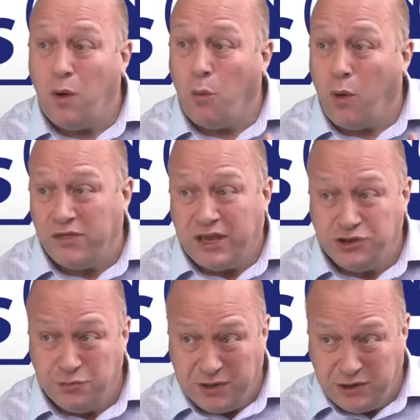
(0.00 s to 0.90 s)
what they
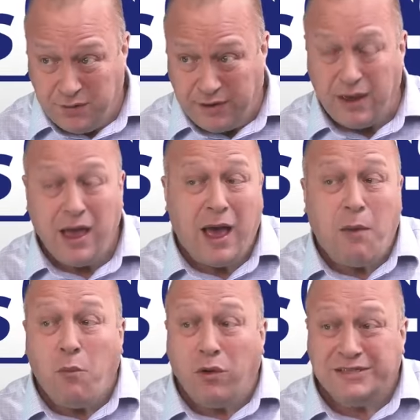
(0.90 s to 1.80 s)
should be doing
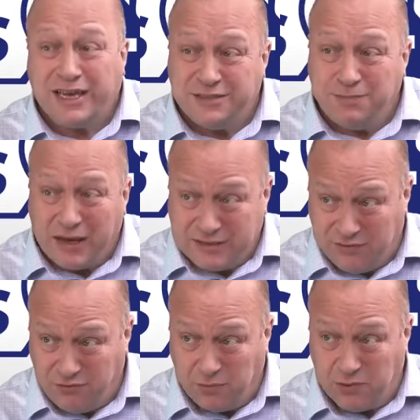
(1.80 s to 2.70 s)
and what's expected
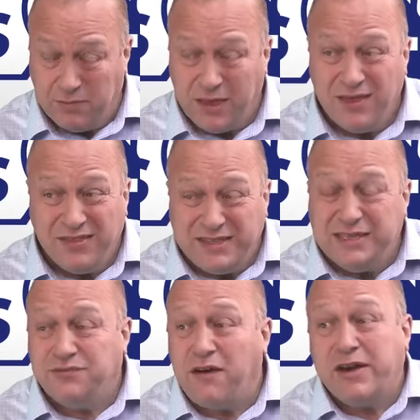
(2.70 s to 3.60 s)
from them. This
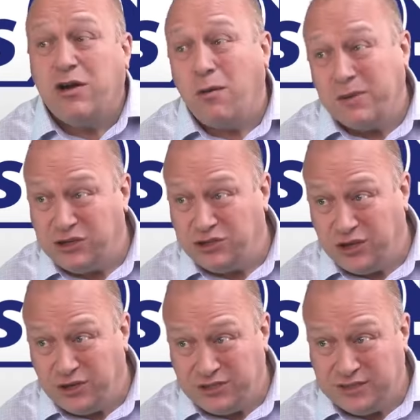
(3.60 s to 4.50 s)
is very common in
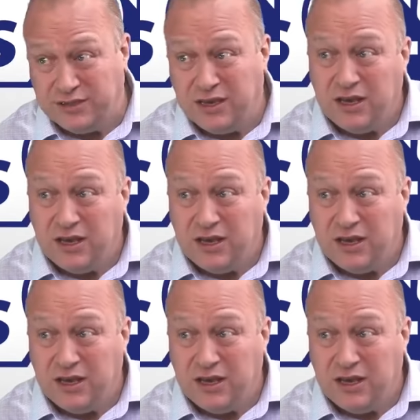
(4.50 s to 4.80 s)
churches.